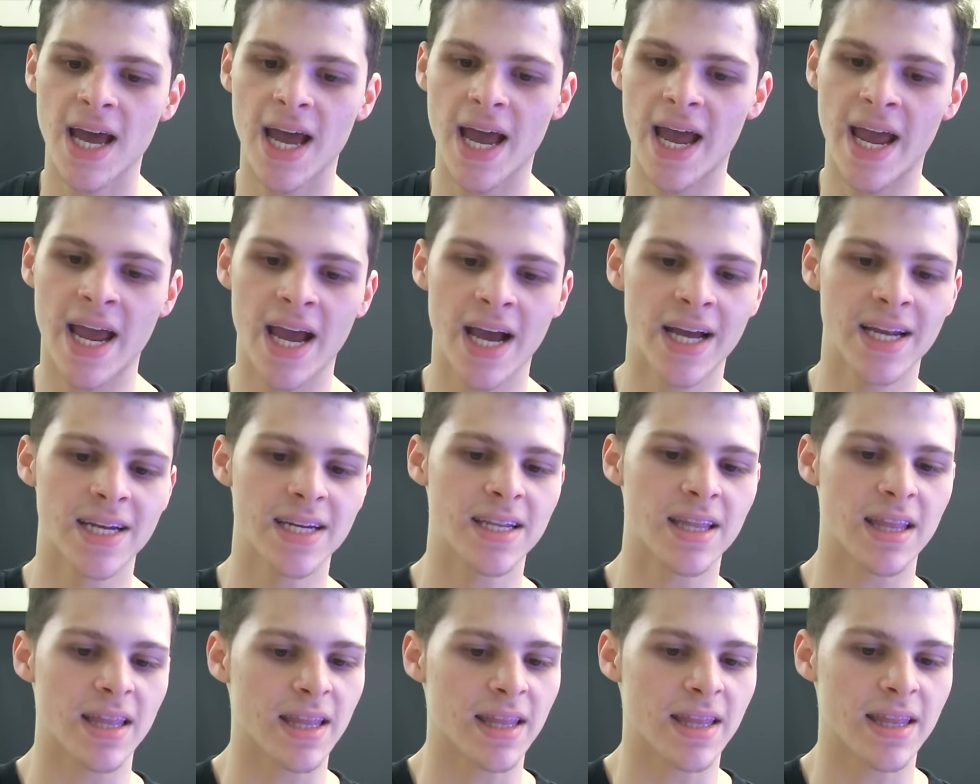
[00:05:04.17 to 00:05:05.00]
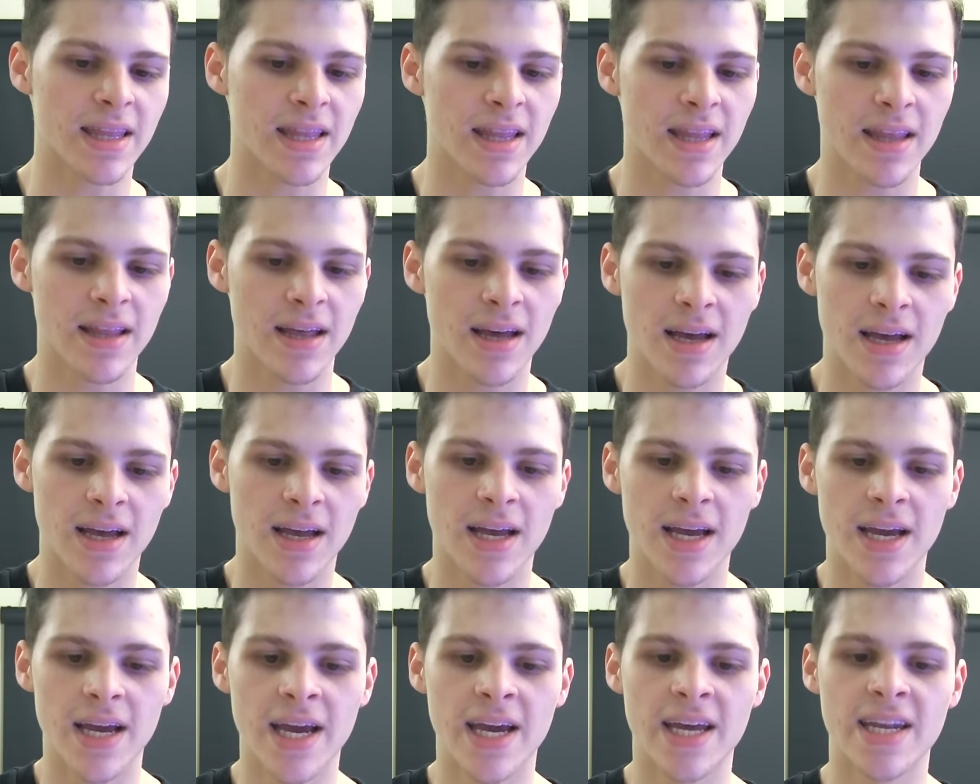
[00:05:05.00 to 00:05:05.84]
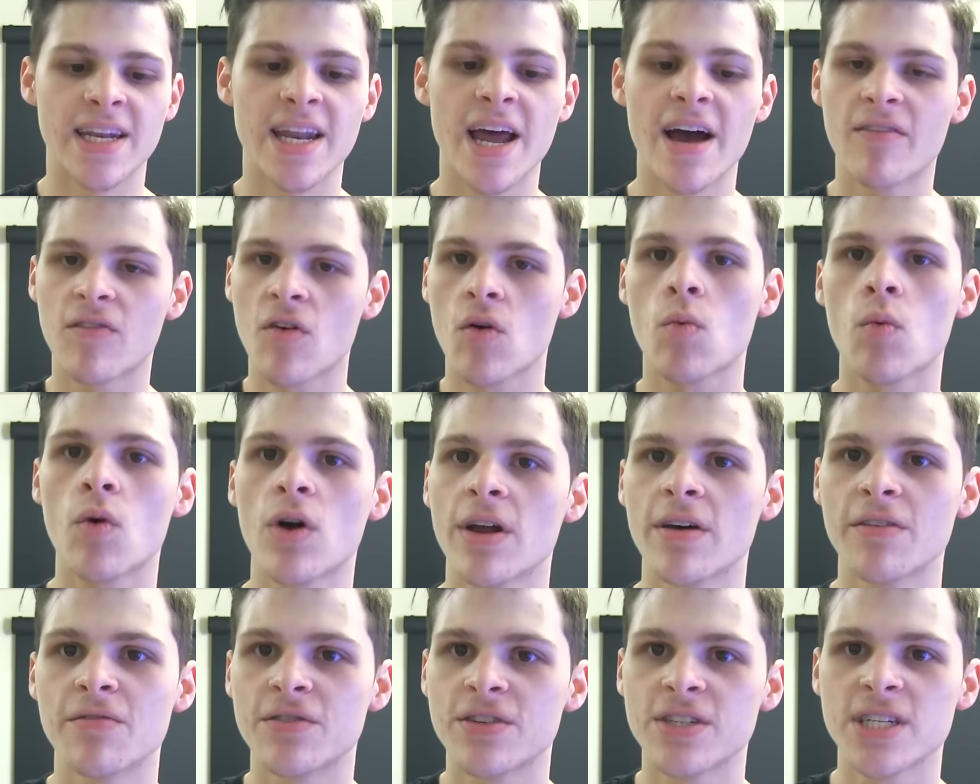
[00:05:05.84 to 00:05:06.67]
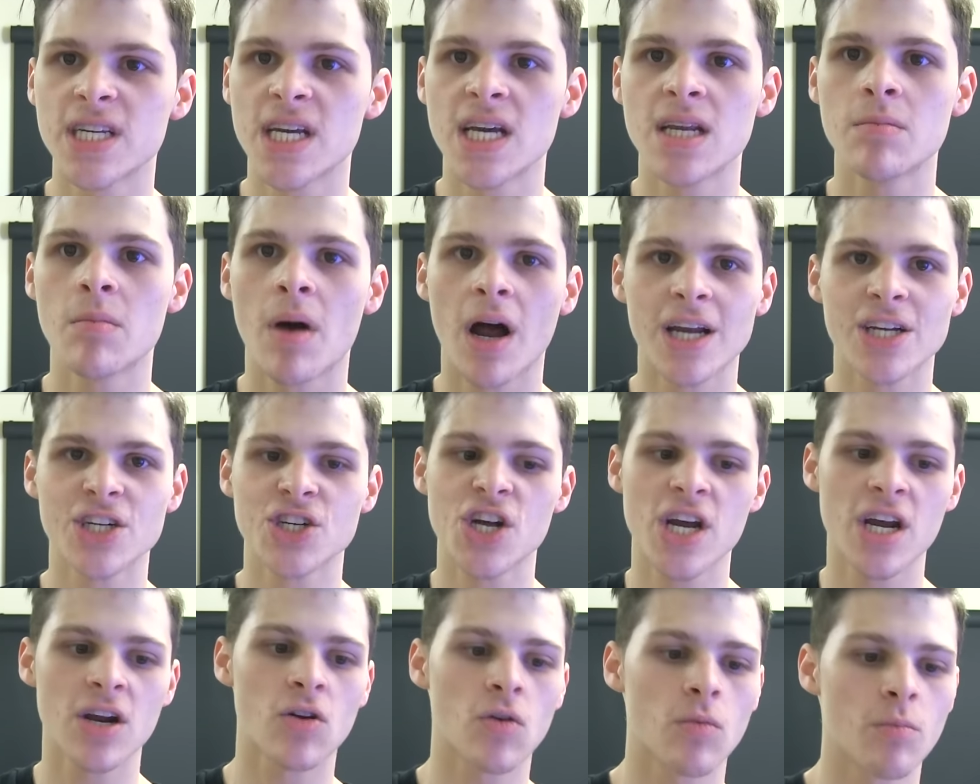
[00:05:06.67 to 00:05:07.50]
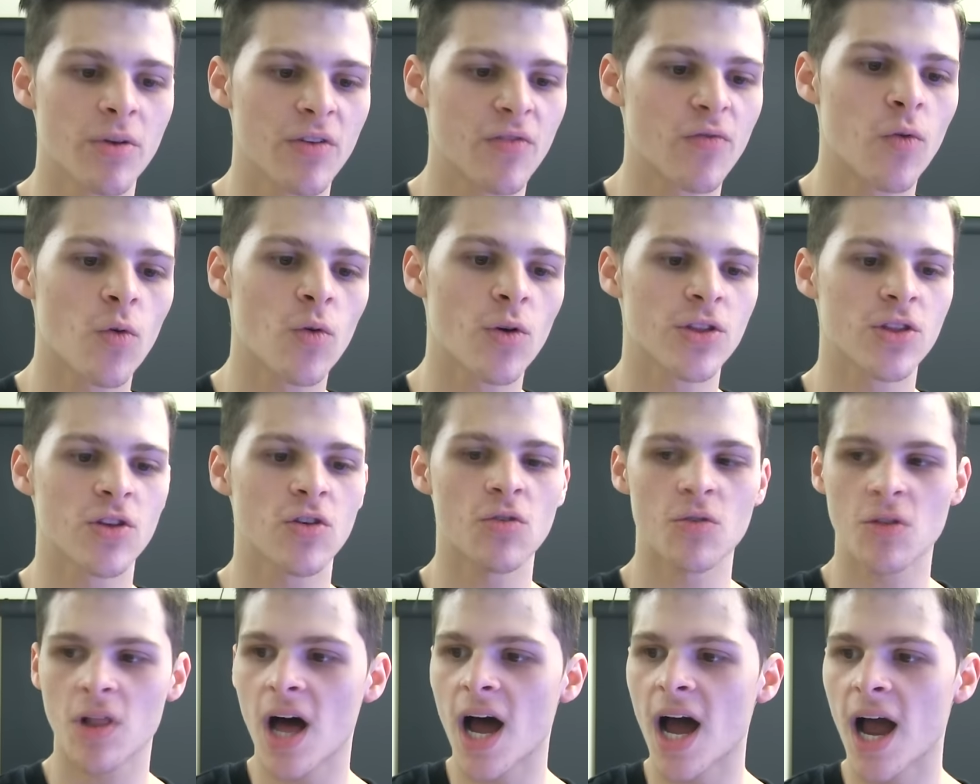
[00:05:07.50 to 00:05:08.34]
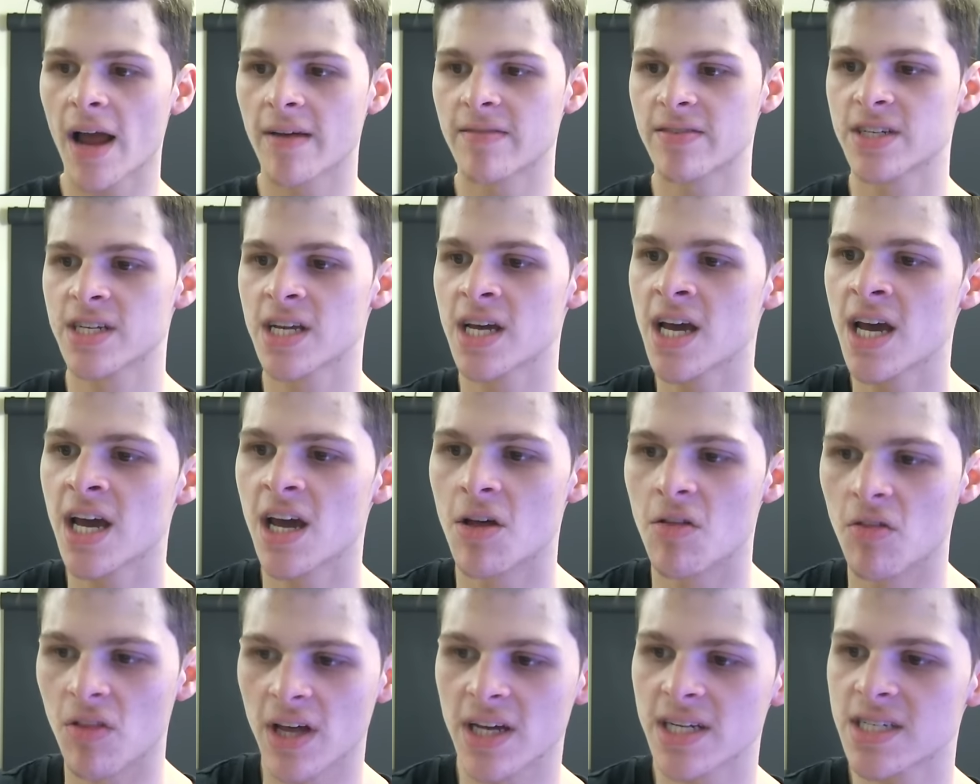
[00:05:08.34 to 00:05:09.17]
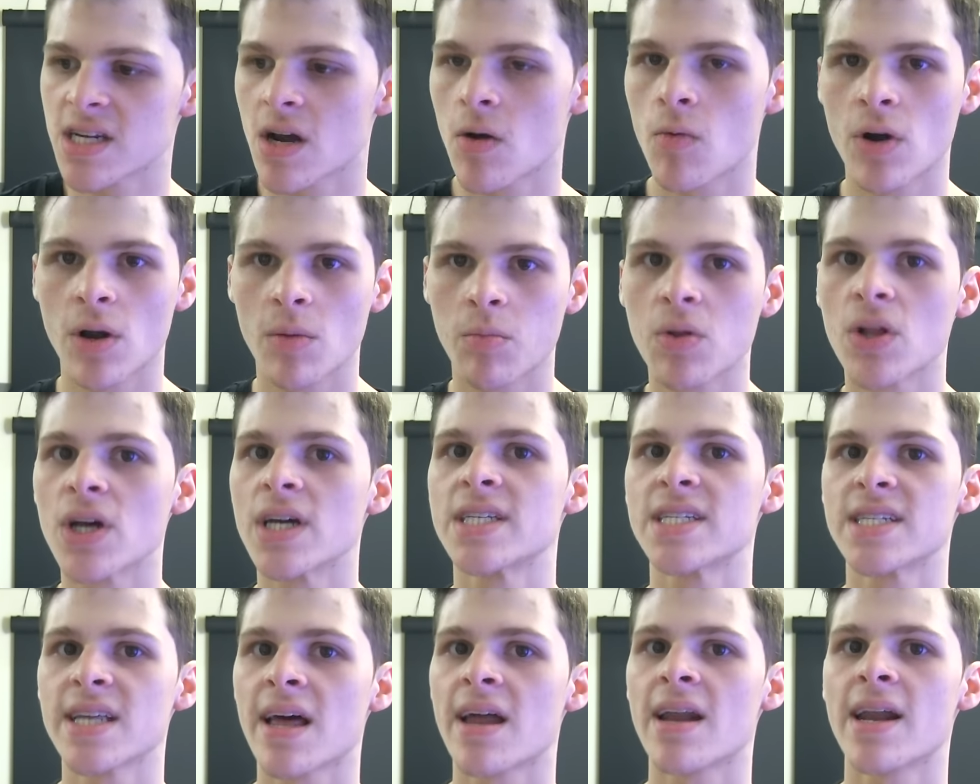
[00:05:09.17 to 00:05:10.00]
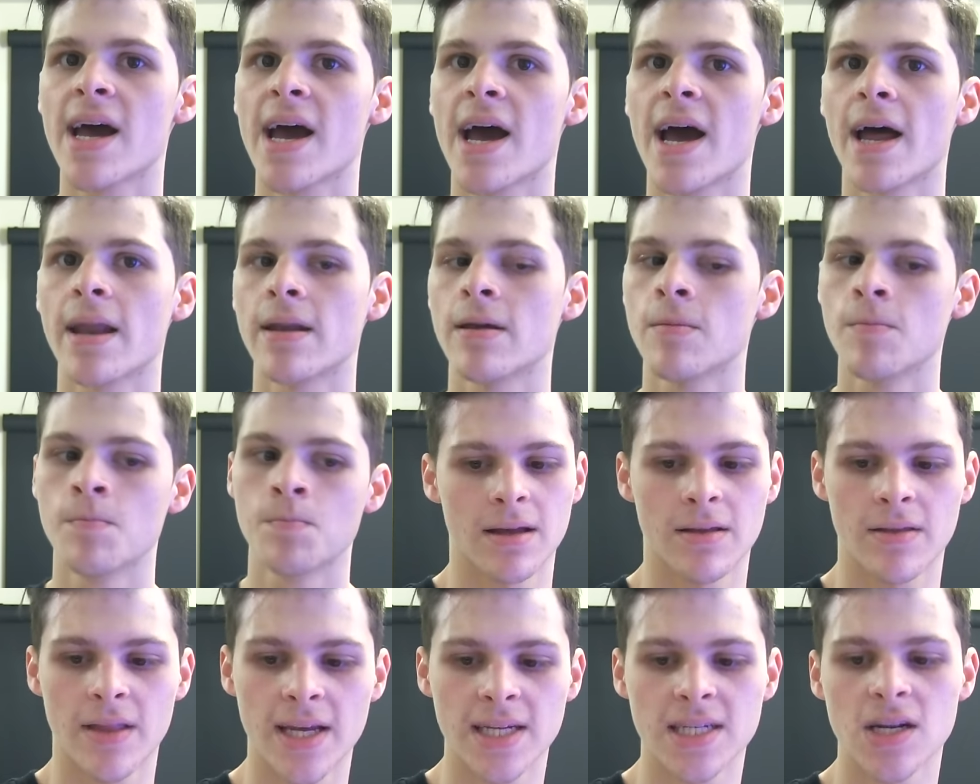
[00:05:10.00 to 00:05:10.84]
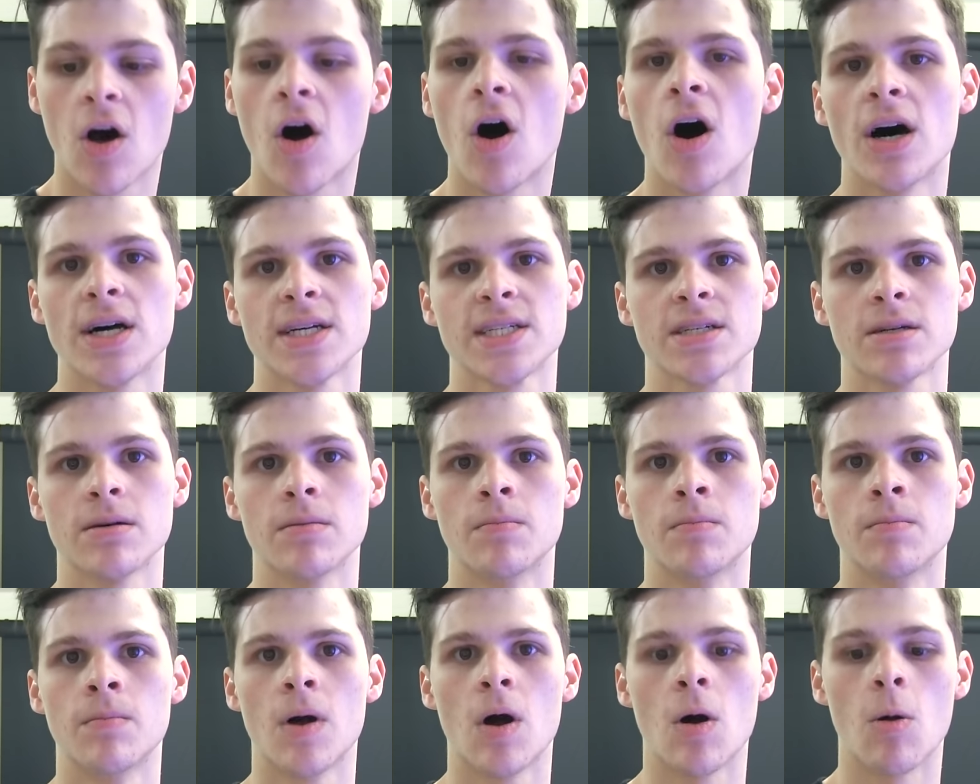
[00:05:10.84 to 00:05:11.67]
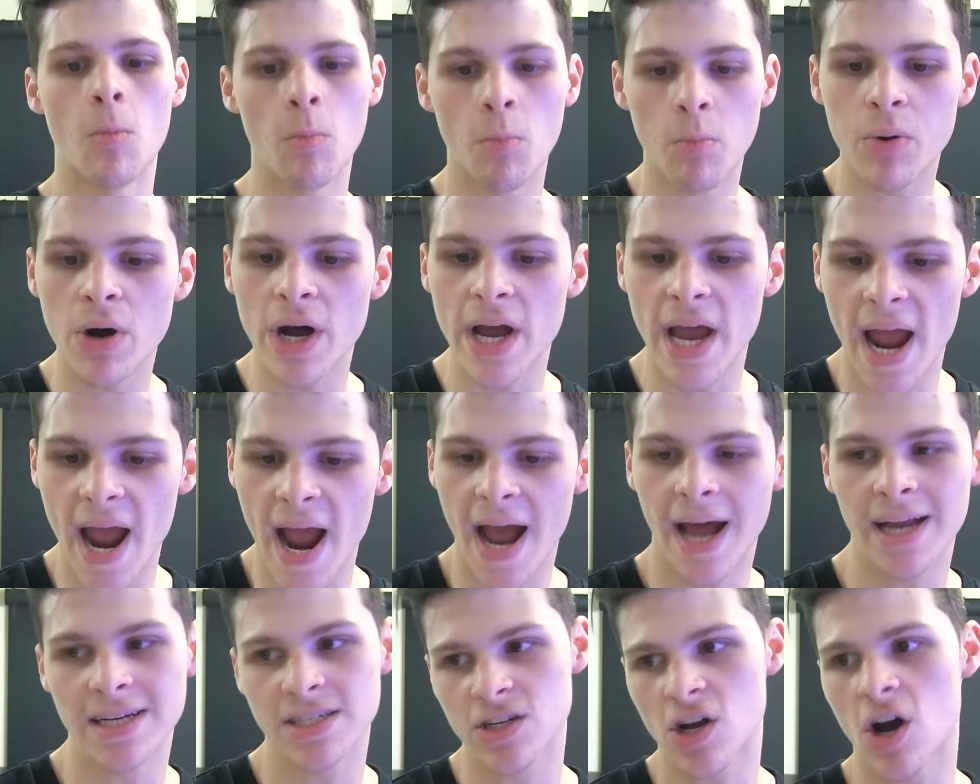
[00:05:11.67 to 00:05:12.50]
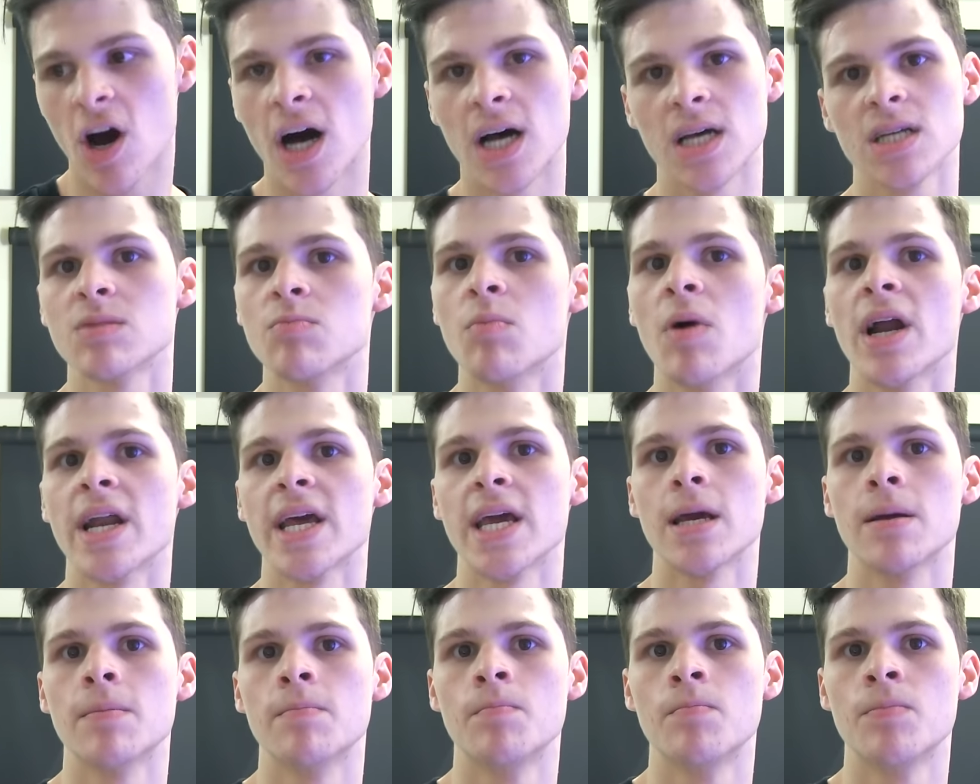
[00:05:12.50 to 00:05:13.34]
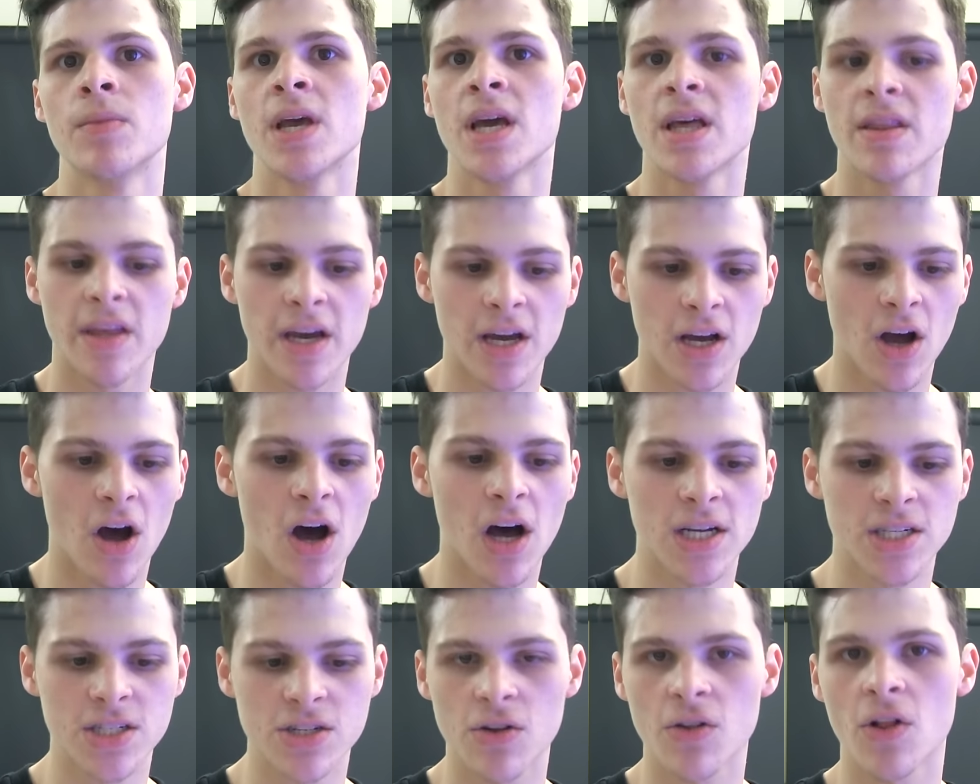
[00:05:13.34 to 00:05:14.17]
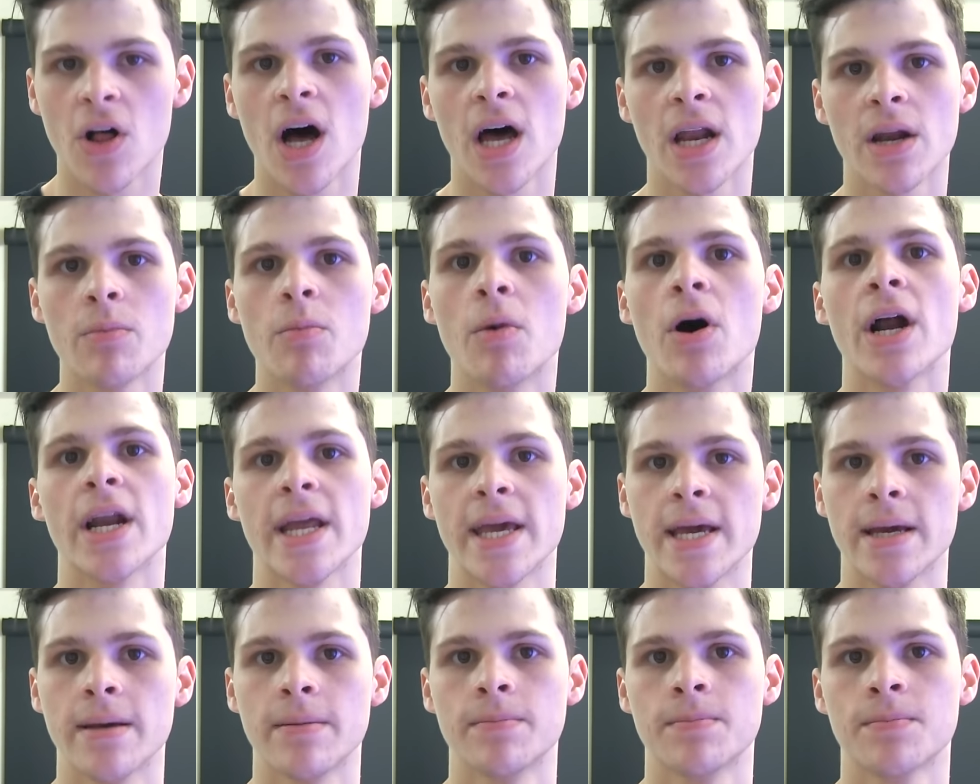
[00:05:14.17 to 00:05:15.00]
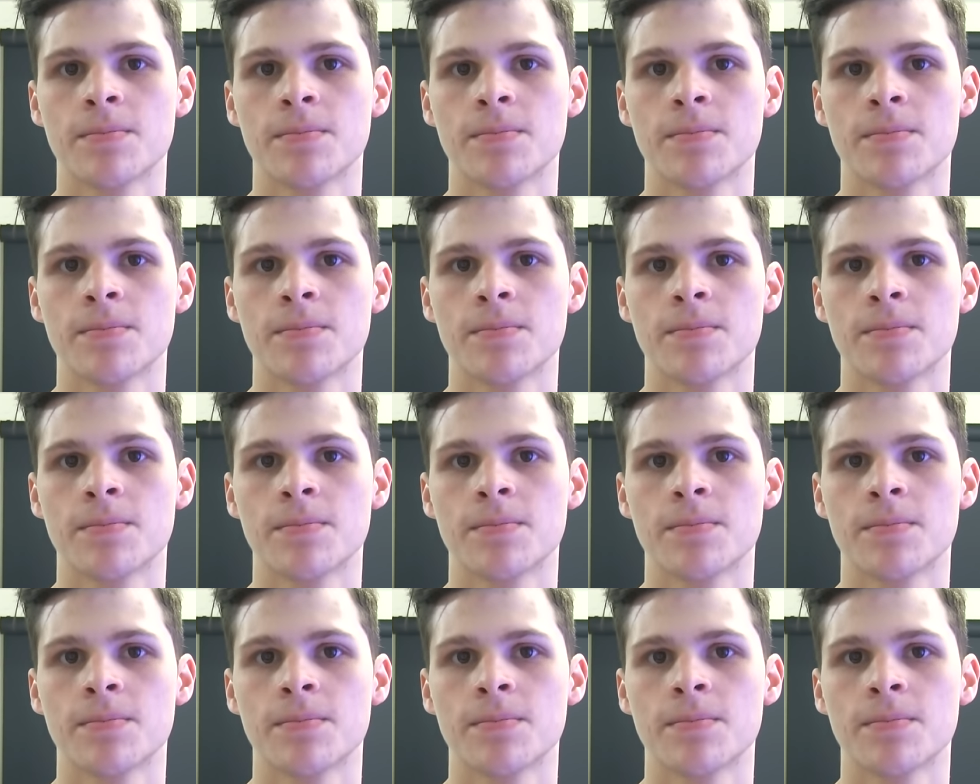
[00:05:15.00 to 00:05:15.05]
and never would have seen my channel before in their lives unless I would have placed that ad. That's awesome. But ads cost money. They cost a lot of money.